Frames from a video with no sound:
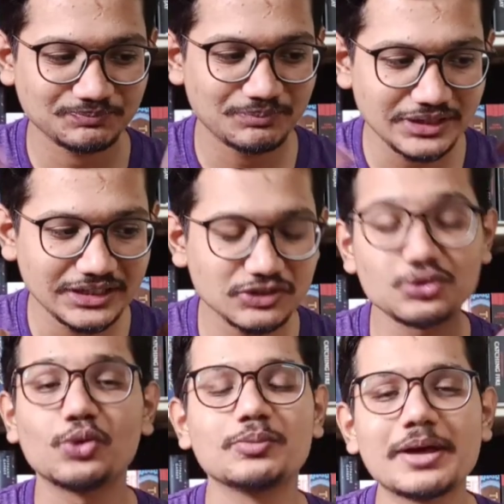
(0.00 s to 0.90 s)
being
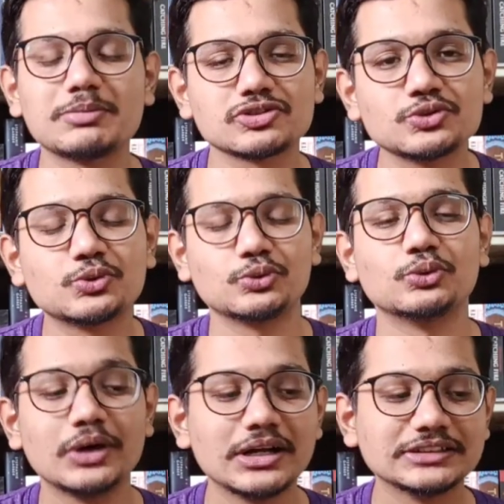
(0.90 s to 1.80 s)
sold by a person who
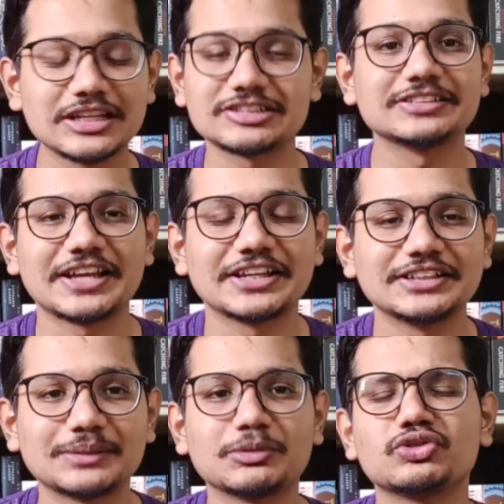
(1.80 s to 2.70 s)
doesn't like it
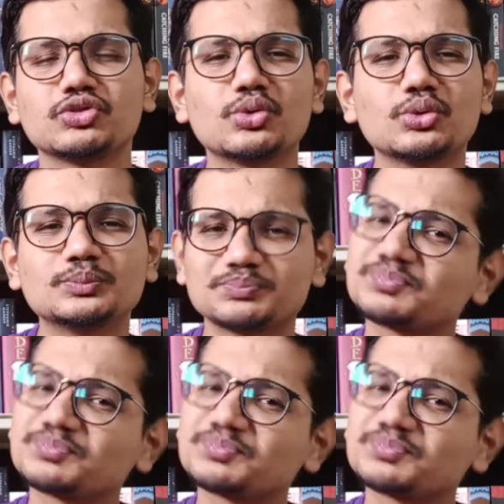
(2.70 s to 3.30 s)
that much. So